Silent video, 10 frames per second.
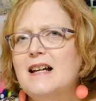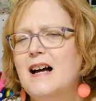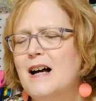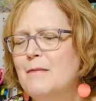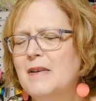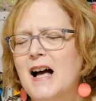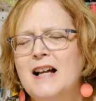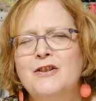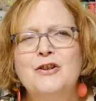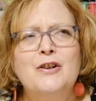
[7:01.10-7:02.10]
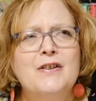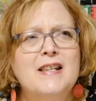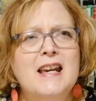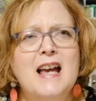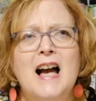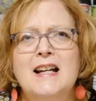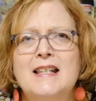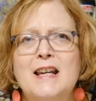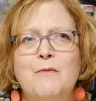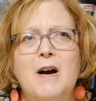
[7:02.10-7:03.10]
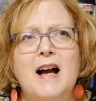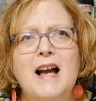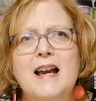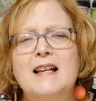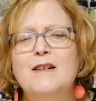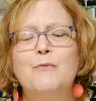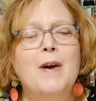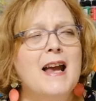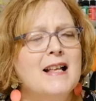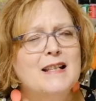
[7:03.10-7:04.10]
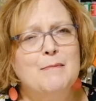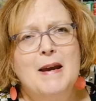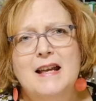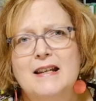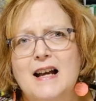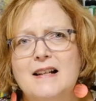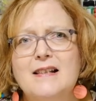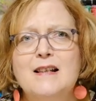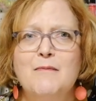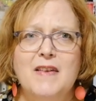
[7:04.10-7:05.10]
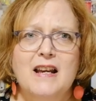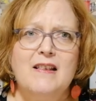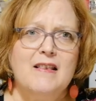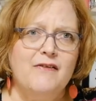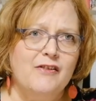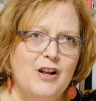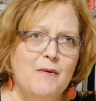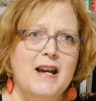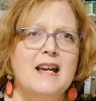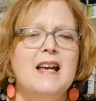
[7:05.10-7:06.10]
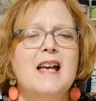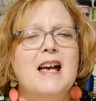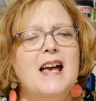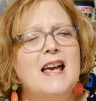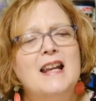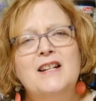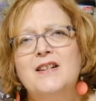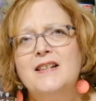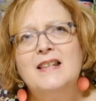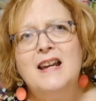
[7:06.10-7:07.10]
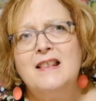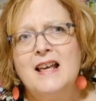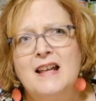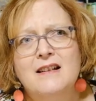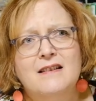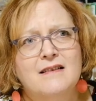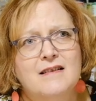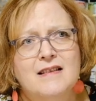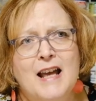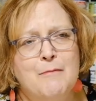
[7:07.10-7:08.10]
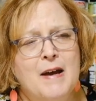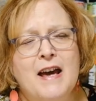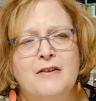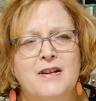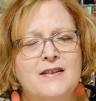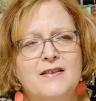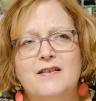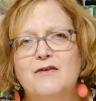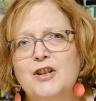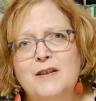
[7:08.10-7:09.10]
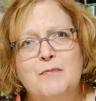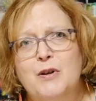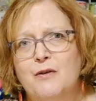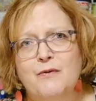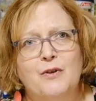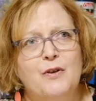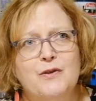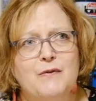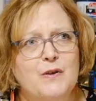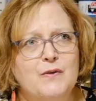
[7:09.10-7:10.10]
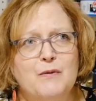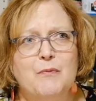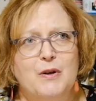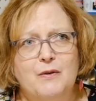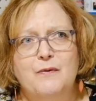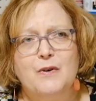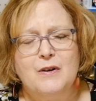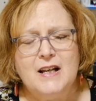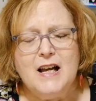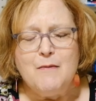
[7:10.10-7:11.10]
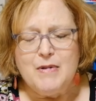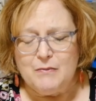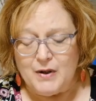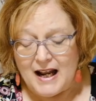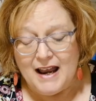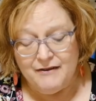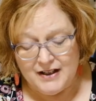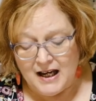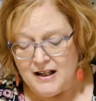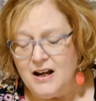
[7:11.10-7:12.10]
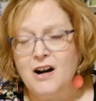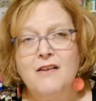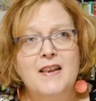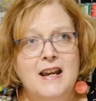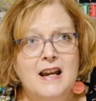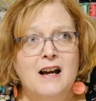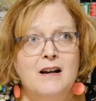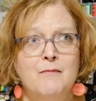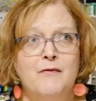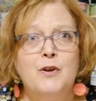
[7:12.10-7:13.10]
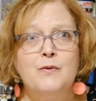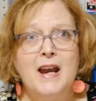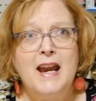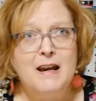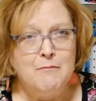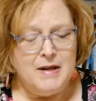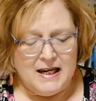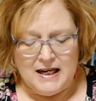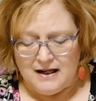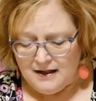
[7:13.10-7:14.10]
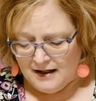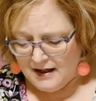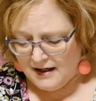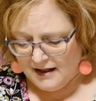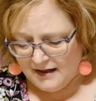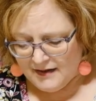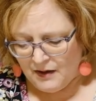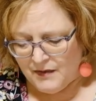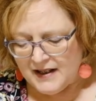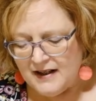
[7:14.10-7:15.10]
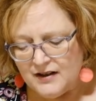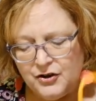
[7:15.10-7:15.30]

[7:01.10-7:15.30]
um, cotton jersey, ITY, rayon spandex, something flowy. And I just think that that pattern is just beautiful. Those views are beautiful. But what I've done are the um, view A and B. So this is a